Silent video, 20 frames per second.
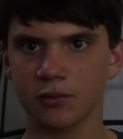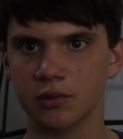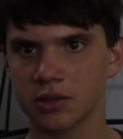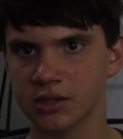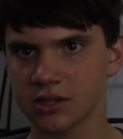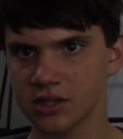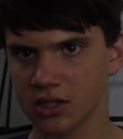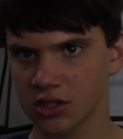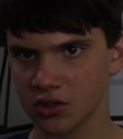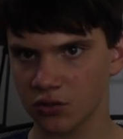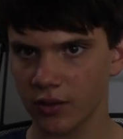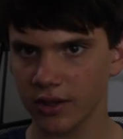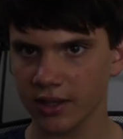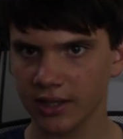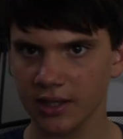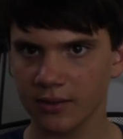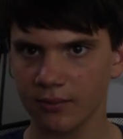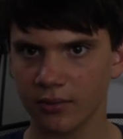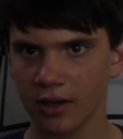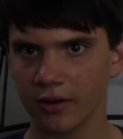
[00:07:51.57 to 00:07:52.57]
which is a
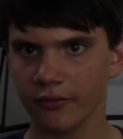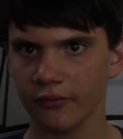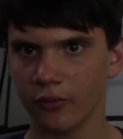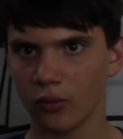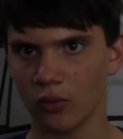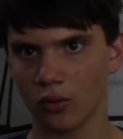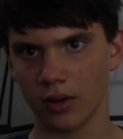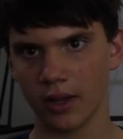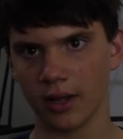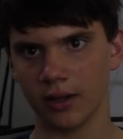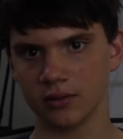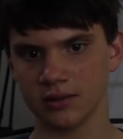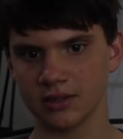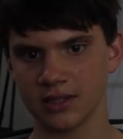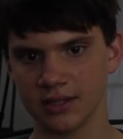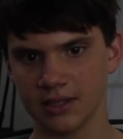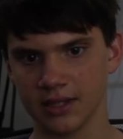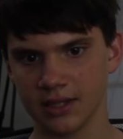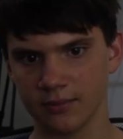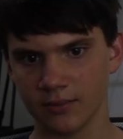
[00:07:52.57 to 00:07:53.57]
20 by 4
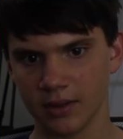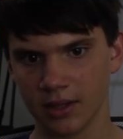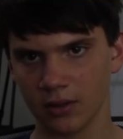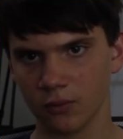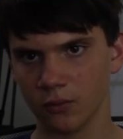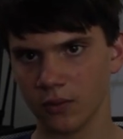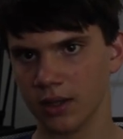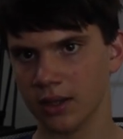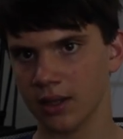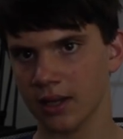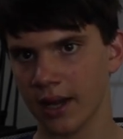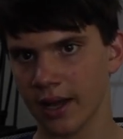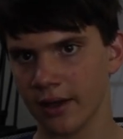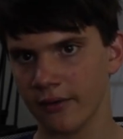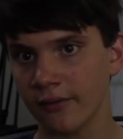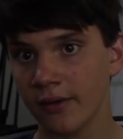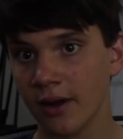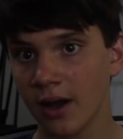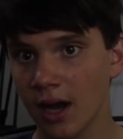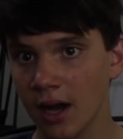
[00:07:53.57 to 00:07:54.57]
LCD, meaning we can
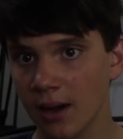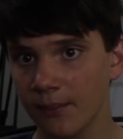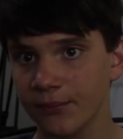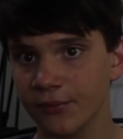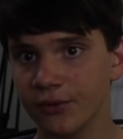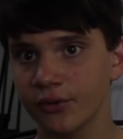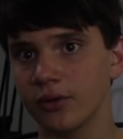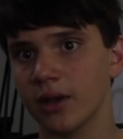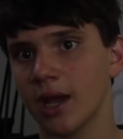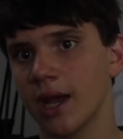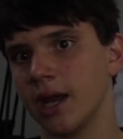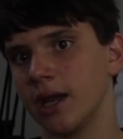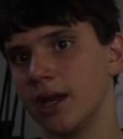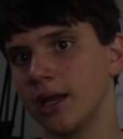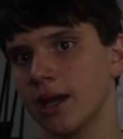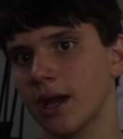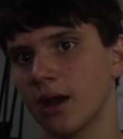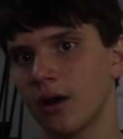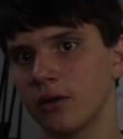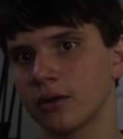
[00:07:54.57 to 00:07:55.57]
have up to 80
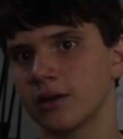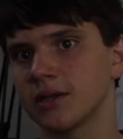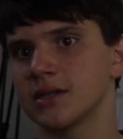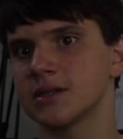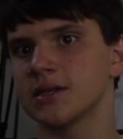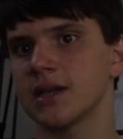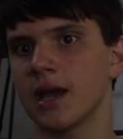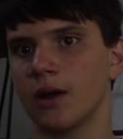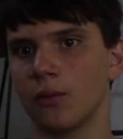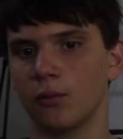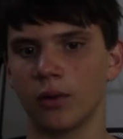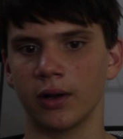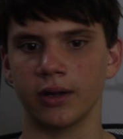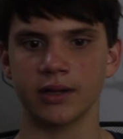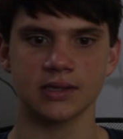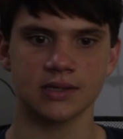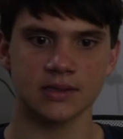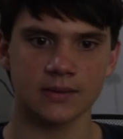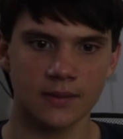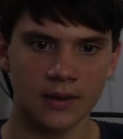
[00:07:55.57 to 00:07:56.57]
characters at
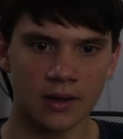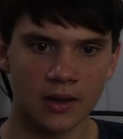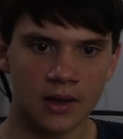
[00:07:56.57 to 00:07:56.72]
once.